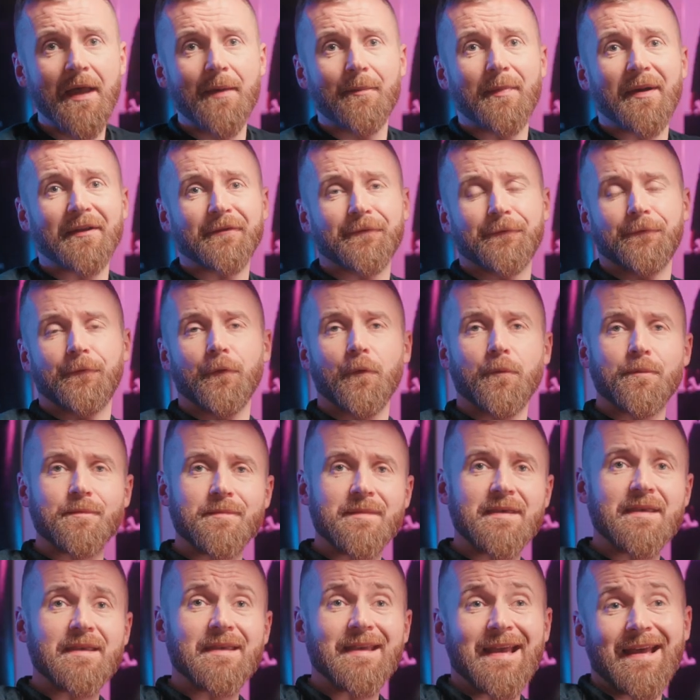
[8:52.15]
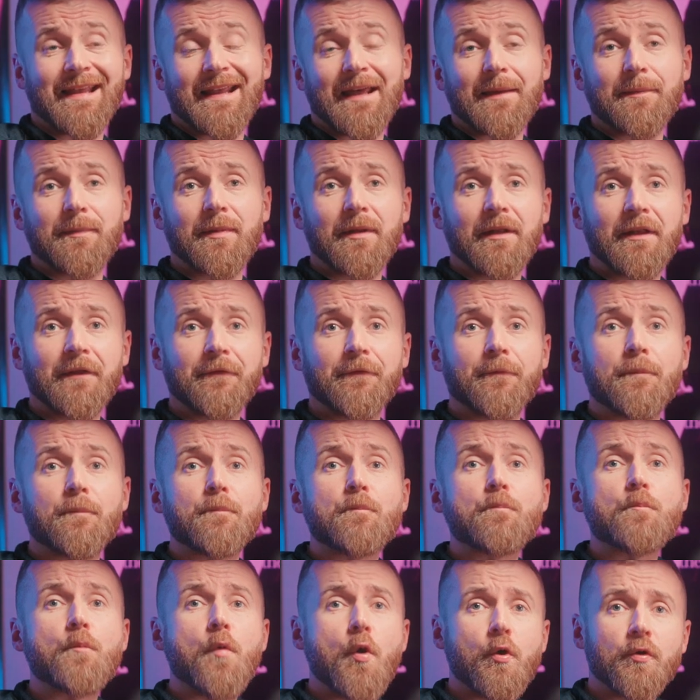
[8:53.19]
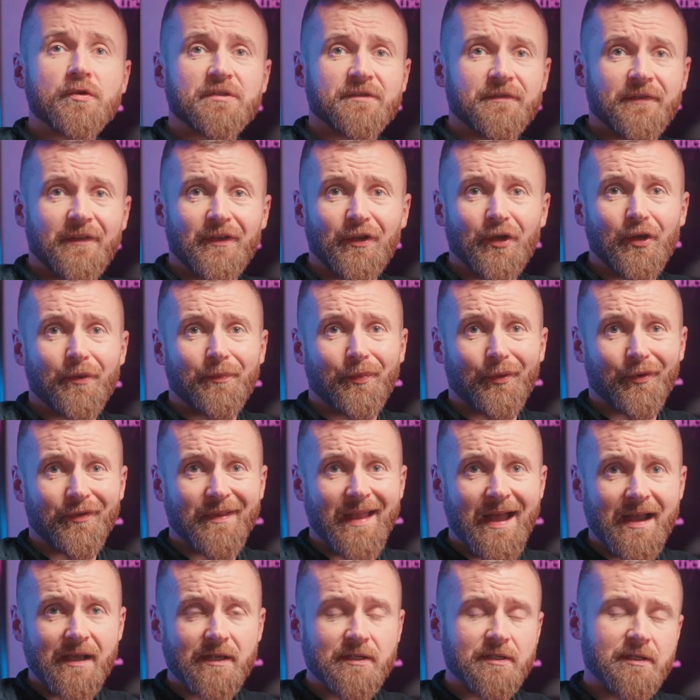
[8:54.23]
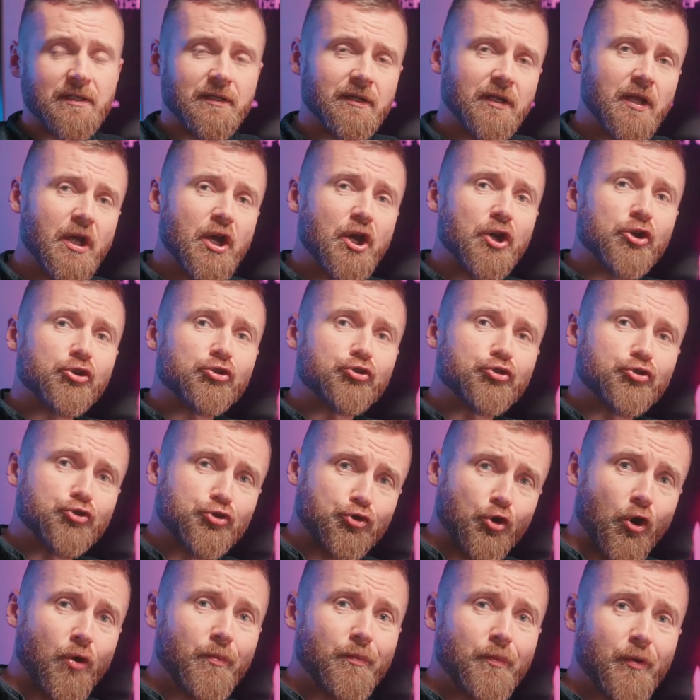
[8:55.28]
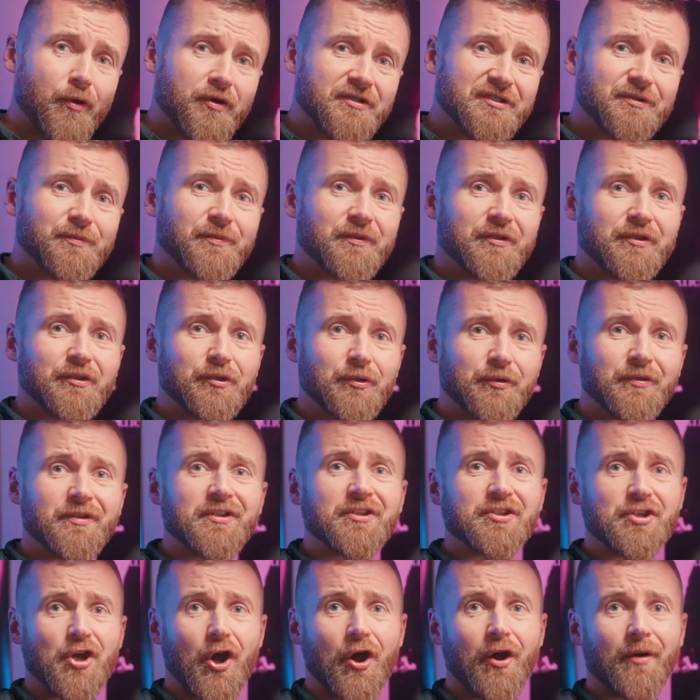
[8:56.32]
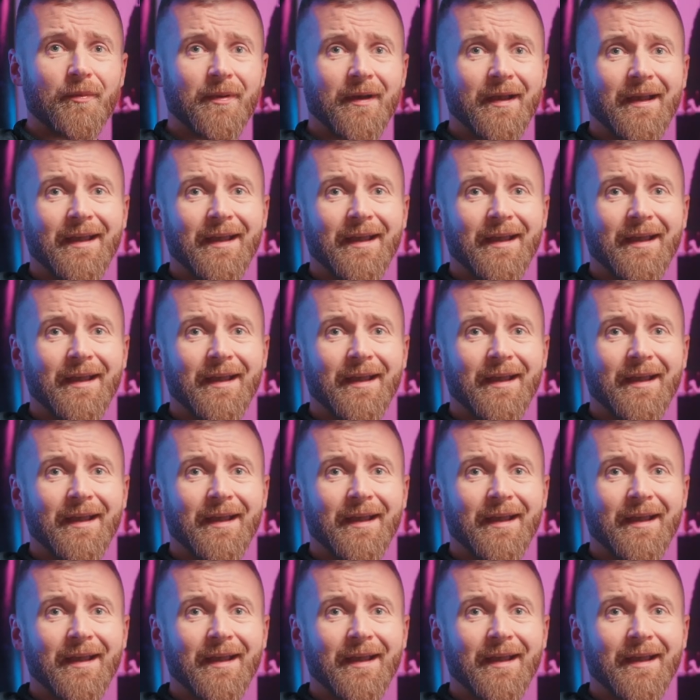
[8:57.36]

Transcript: but for me, and I believe most video production, Dropbox would do the job.